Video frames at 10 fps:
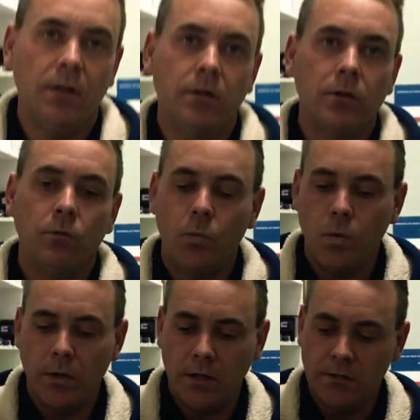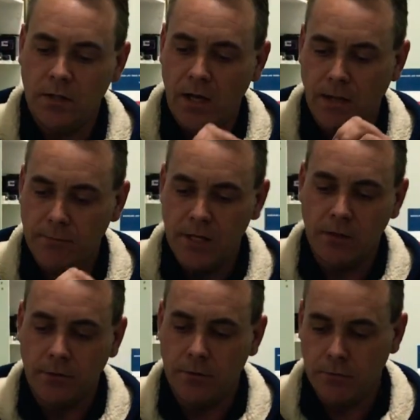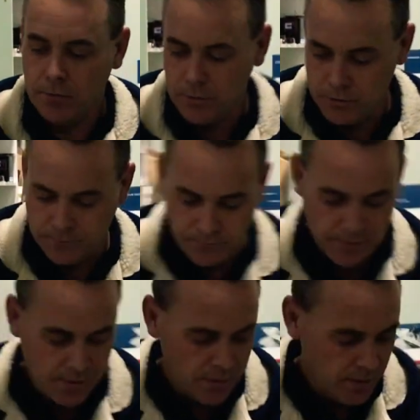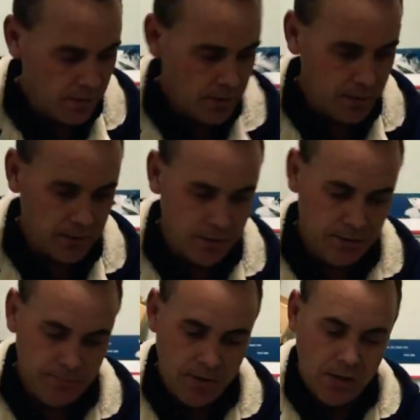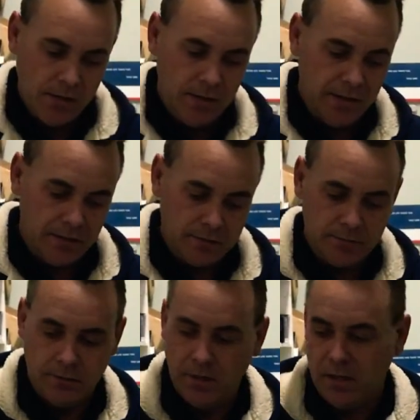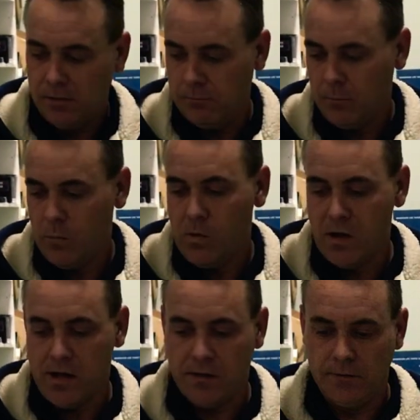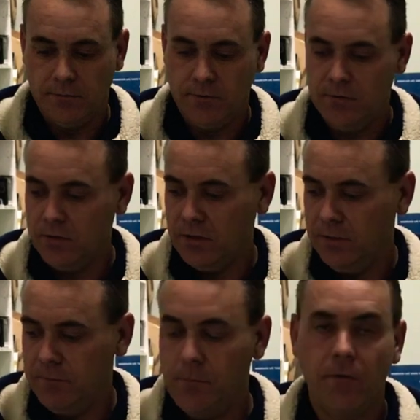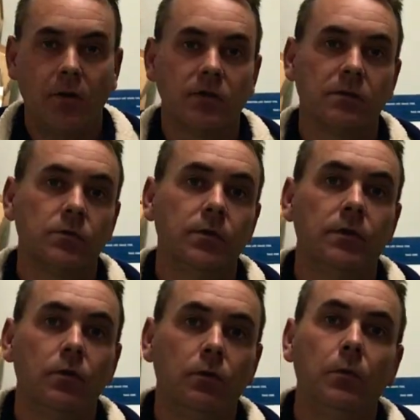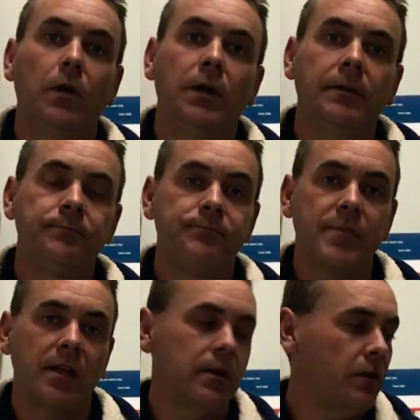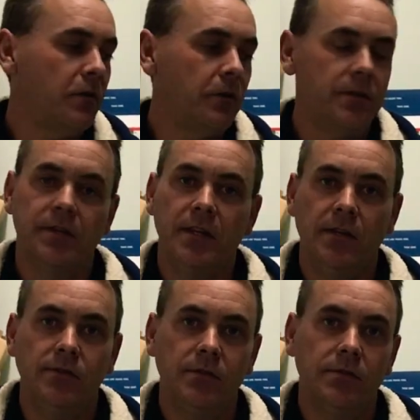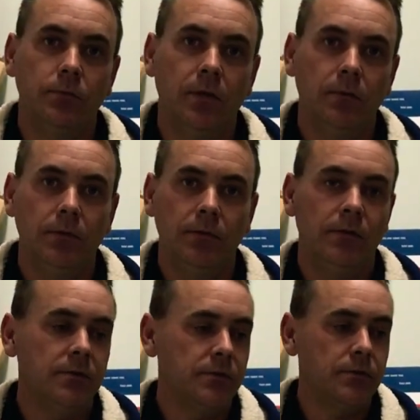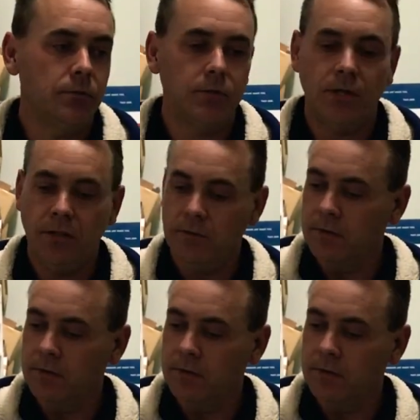get a lot of water, get a lot of corrosion. Okay, now wire. So I've got some twin core wire. I find it the easiest to work with because it's all sheathed.